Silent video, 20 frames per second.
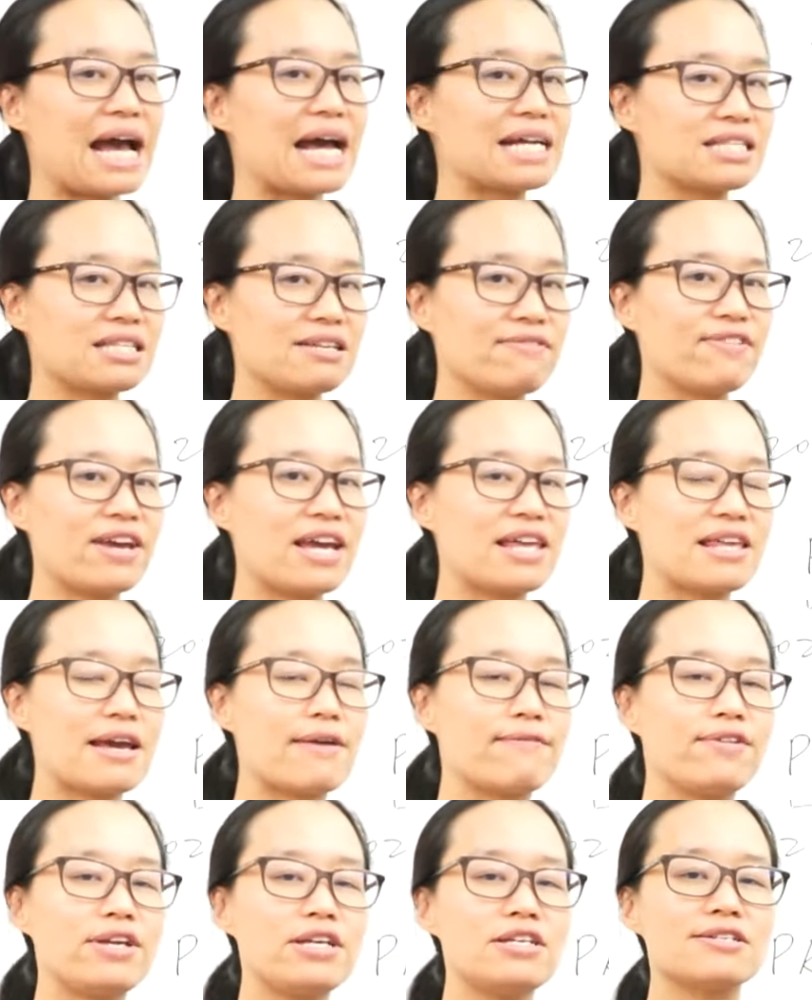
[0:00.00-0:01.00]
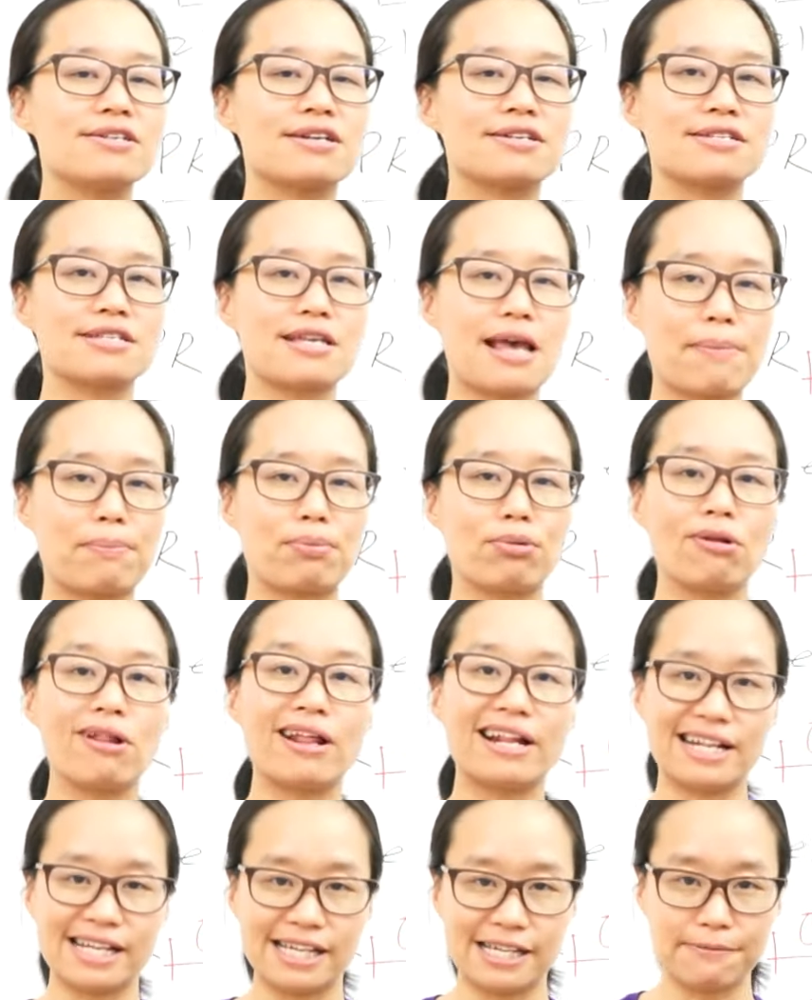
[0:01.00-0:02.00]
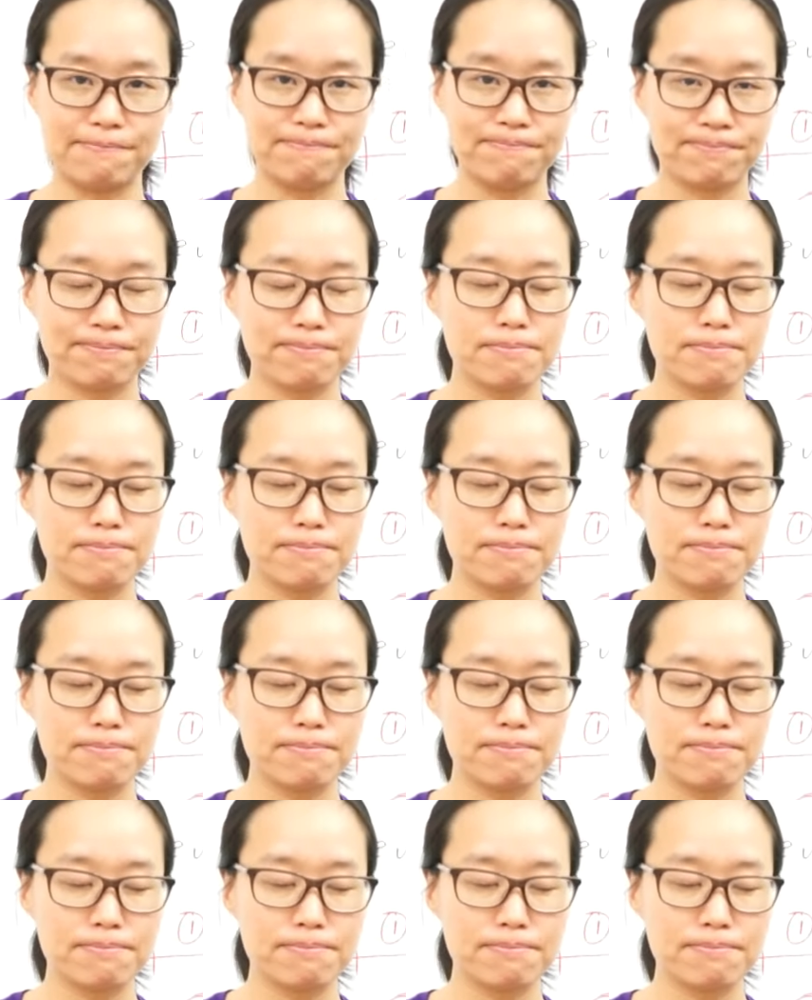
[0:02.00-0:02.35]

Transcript: activate their visa separately.